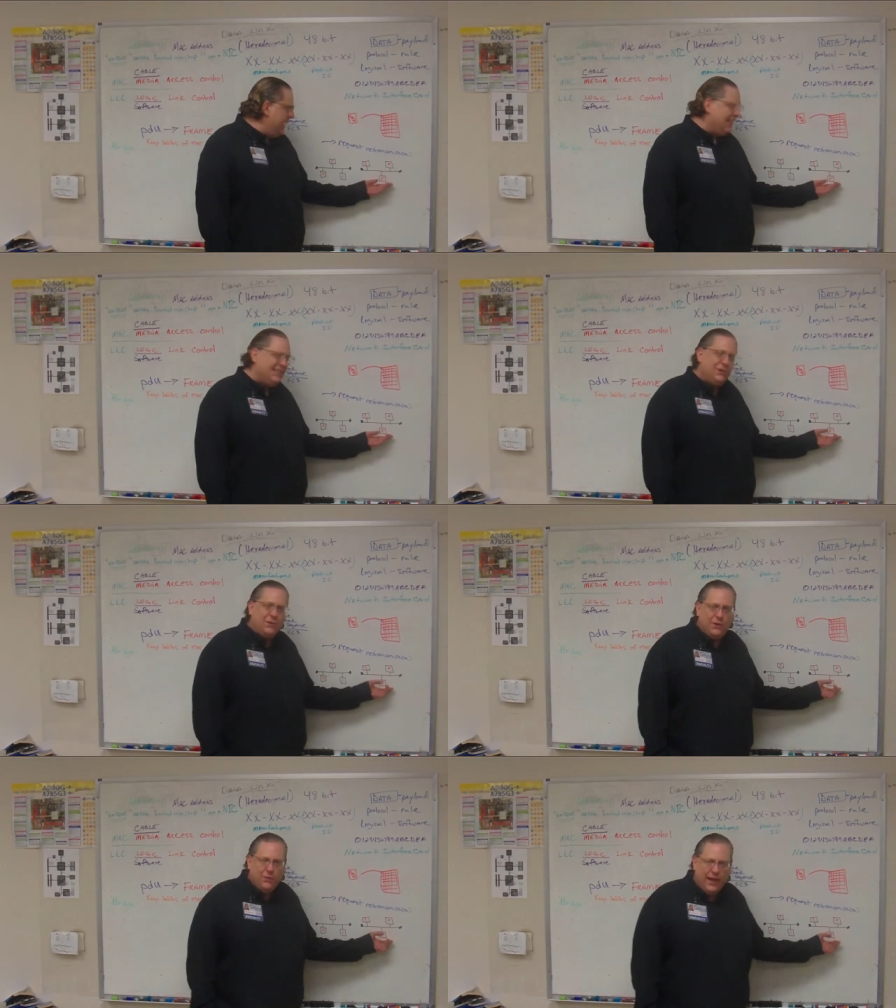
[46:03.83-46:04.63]
next
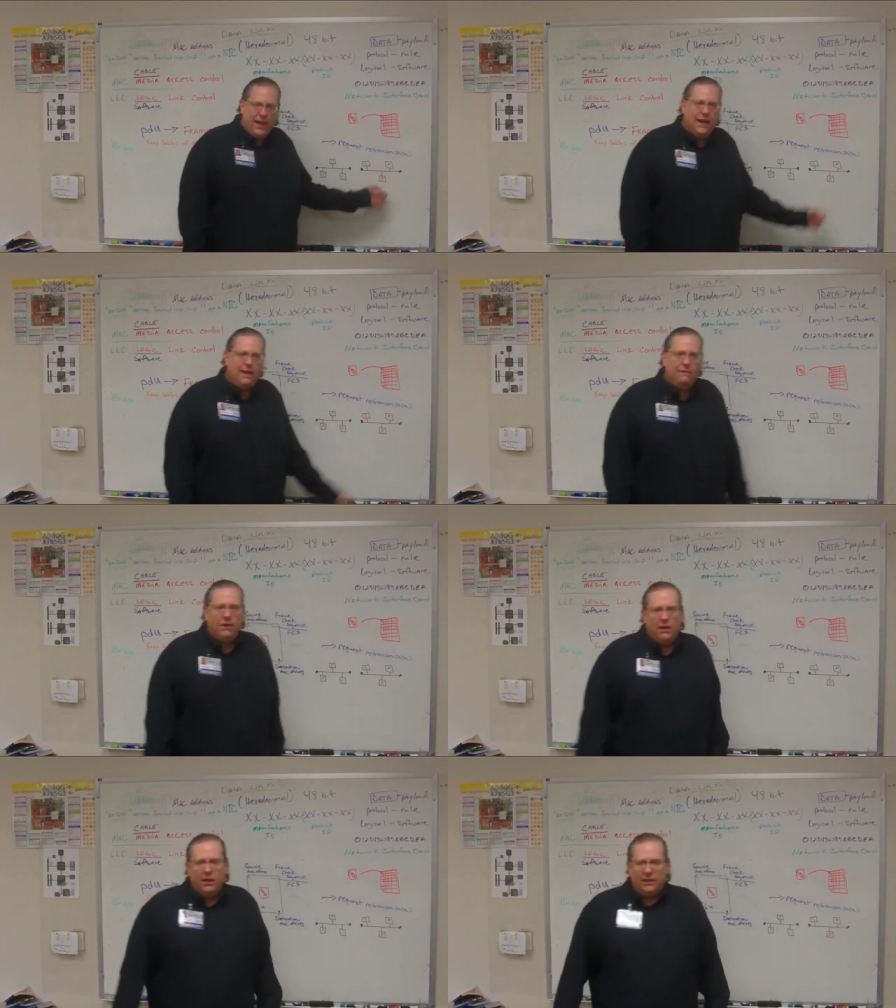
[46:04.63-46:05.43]
door we have
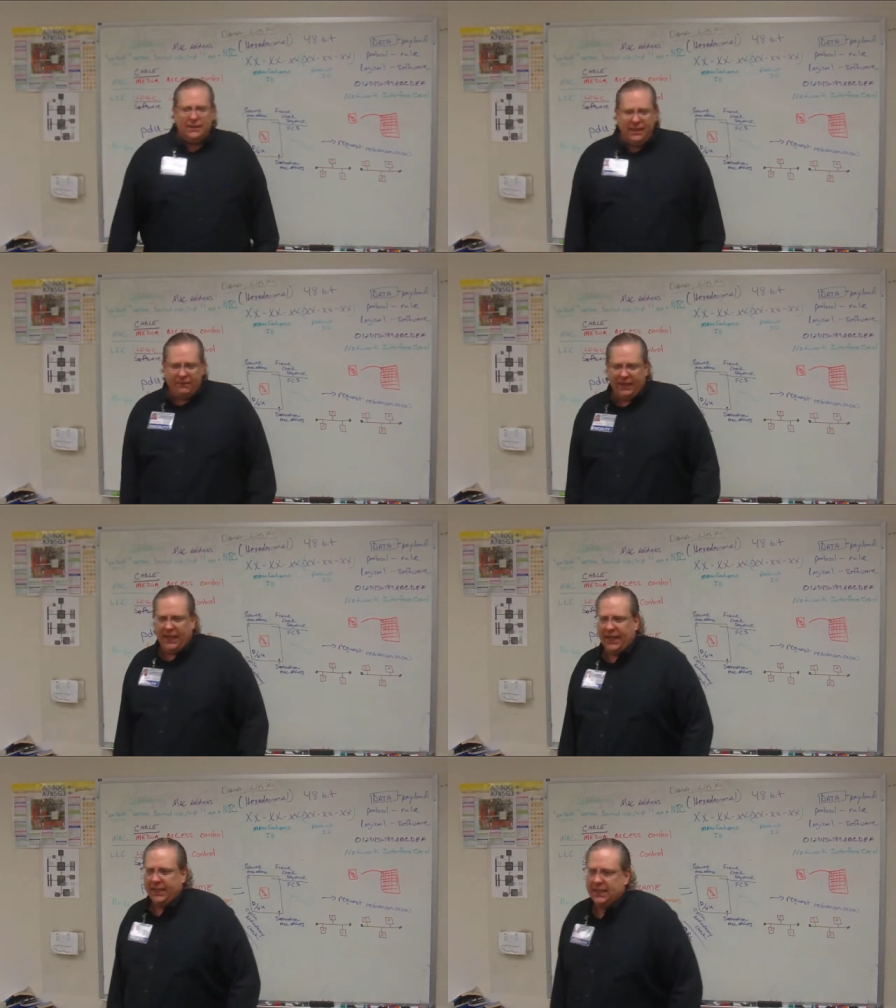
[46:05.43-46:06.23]
a
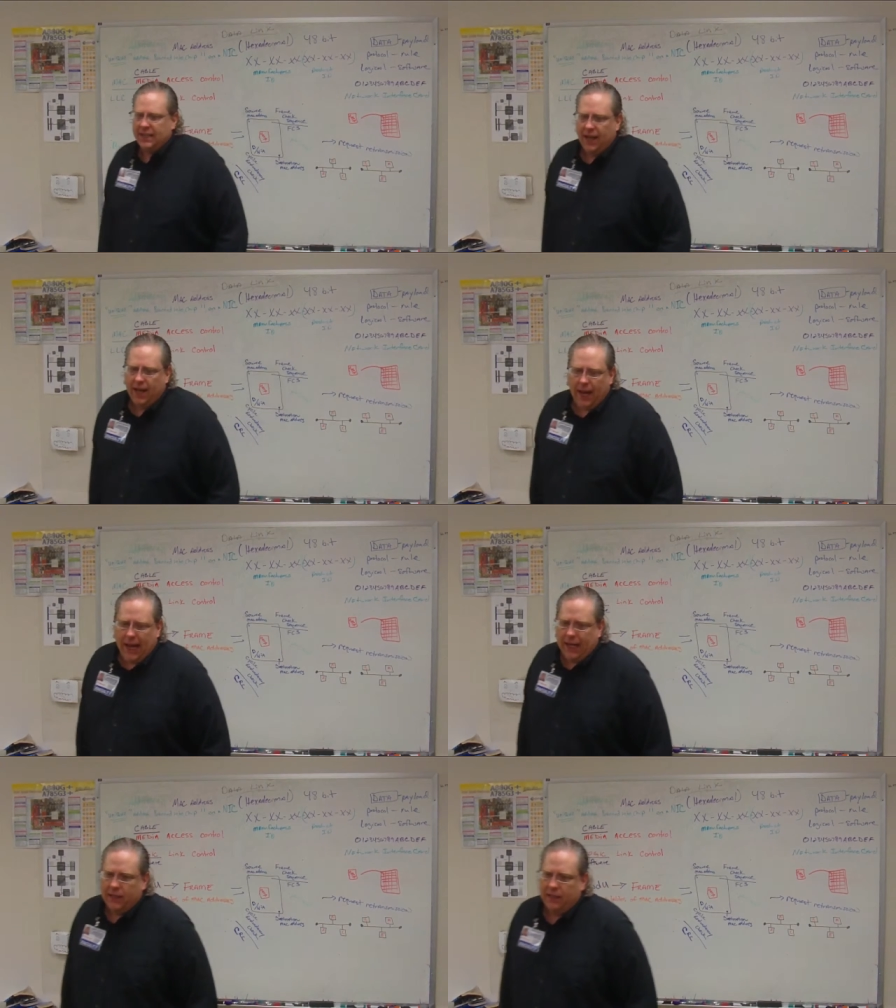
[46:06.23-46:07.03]
CVS,
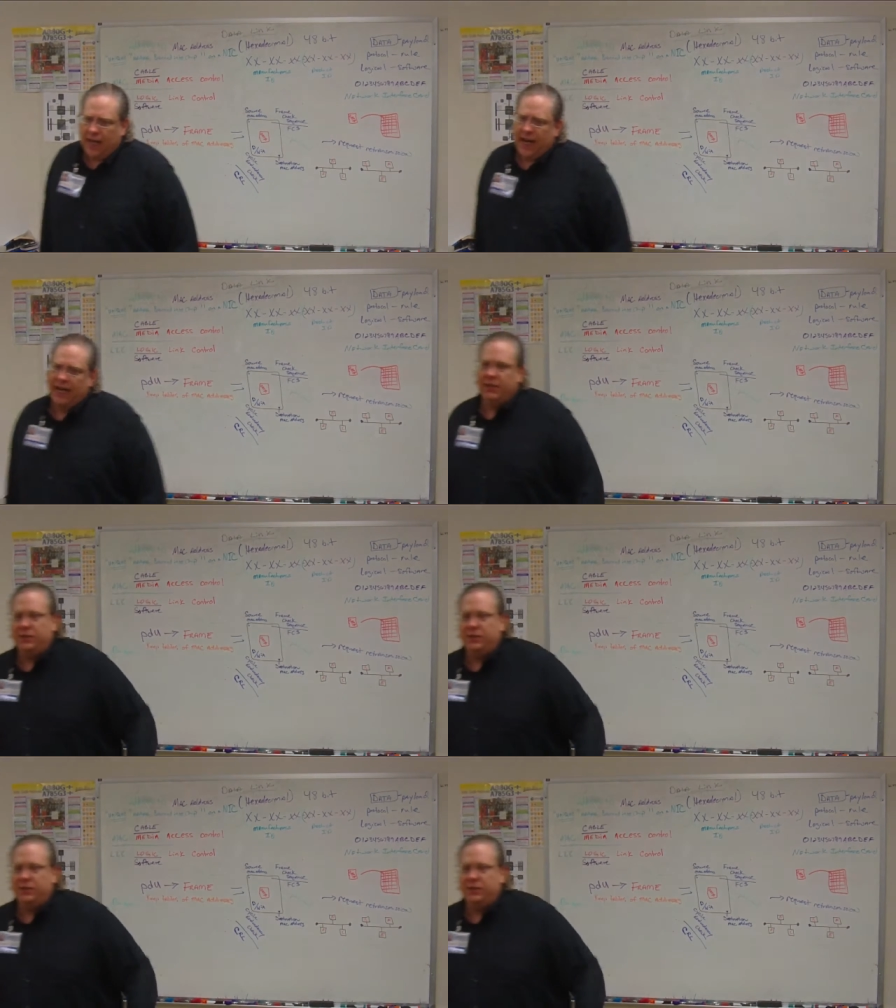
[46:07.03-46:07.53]
and a guy